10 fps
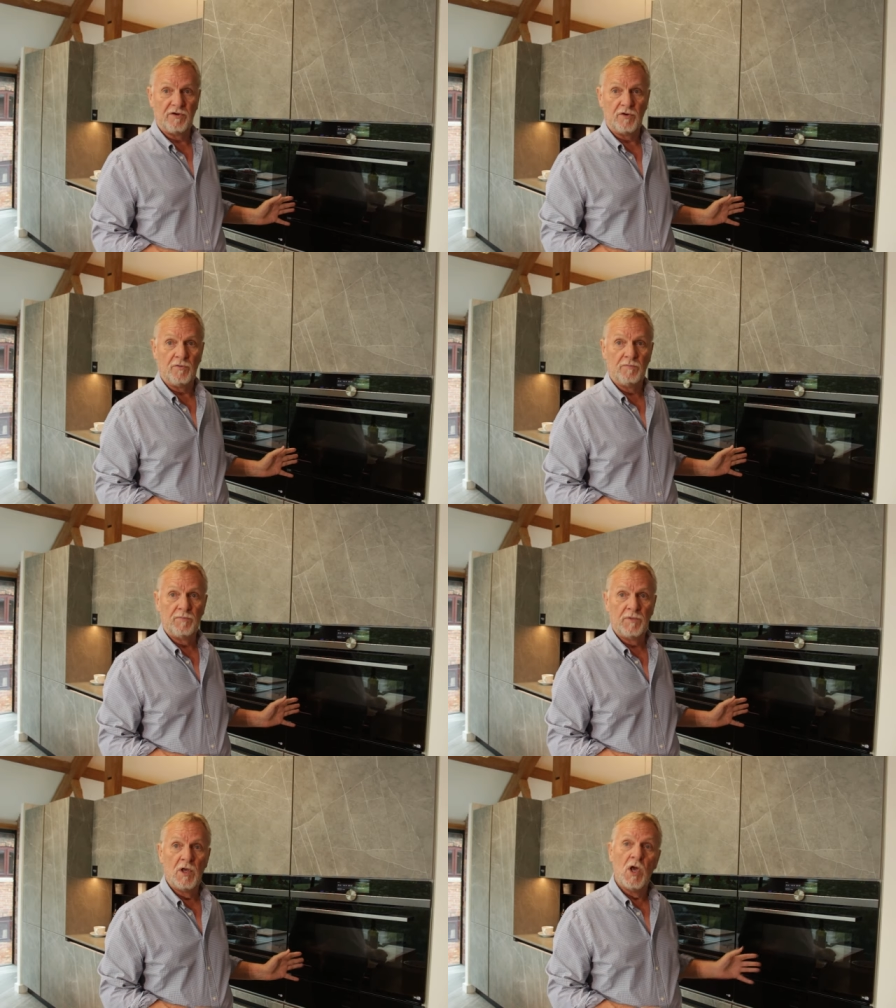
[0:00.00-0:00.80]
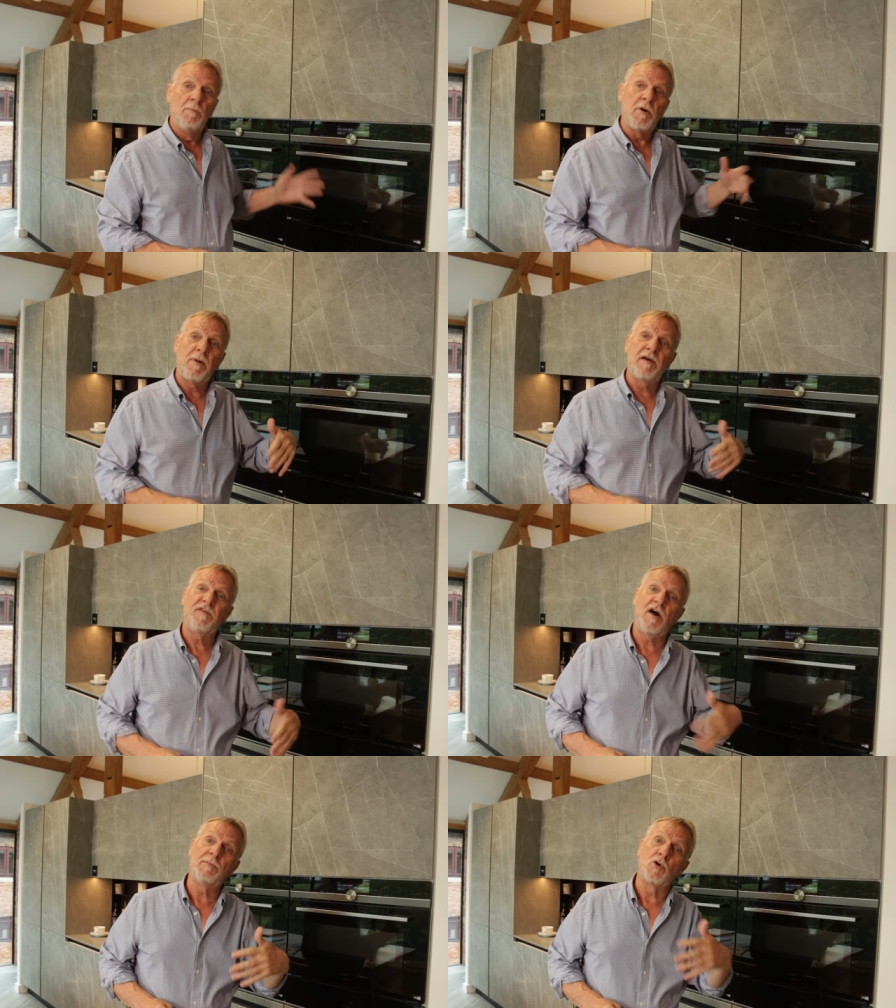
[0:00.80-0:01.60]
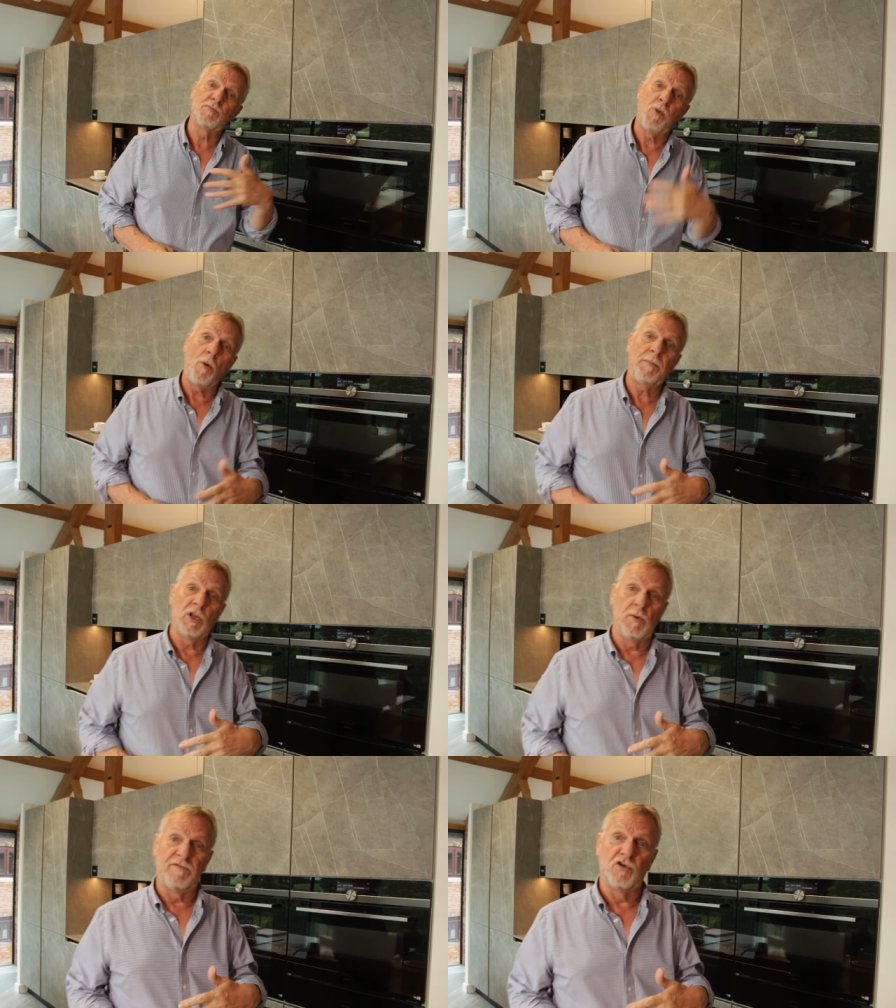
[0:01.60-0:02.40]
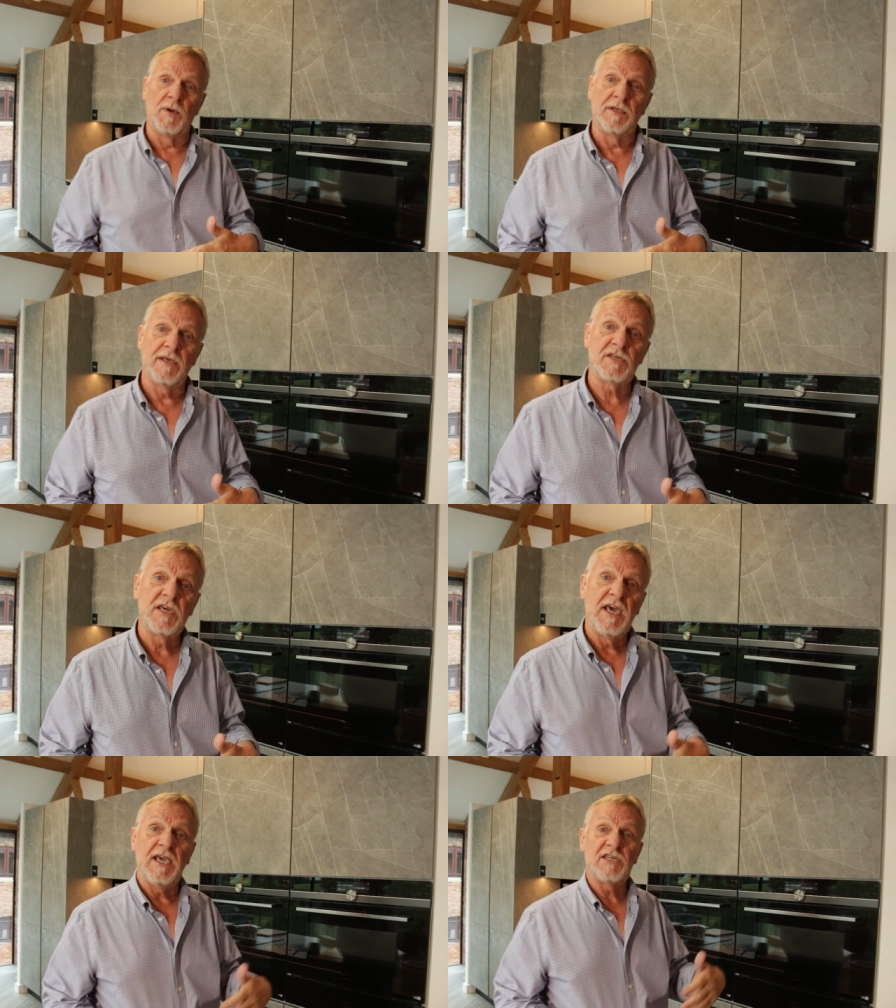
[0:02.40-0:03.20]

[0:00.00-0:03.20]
through. But by far the most popular way of doing this